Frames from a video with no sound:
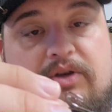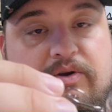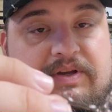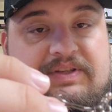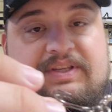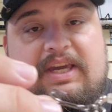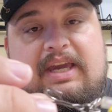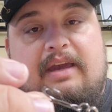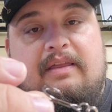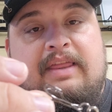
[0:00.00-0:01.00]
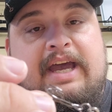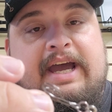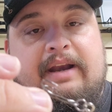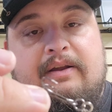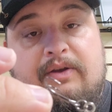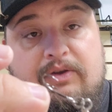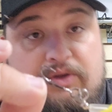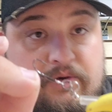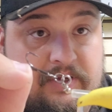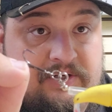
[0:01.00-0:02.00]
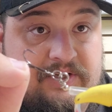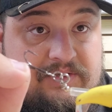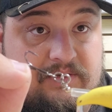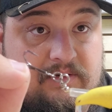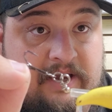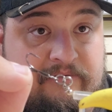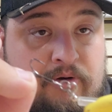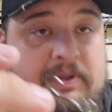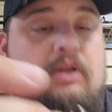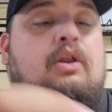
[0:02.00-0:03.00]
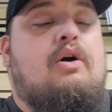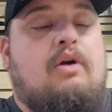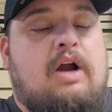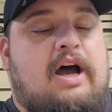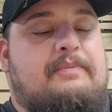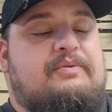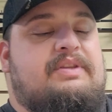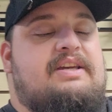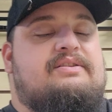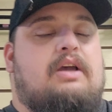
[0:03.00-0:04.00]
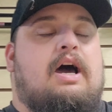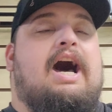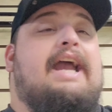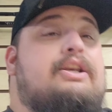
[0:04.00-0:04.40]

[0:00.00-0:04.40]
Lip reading: You can see that you can just have a little bit longer option with these. I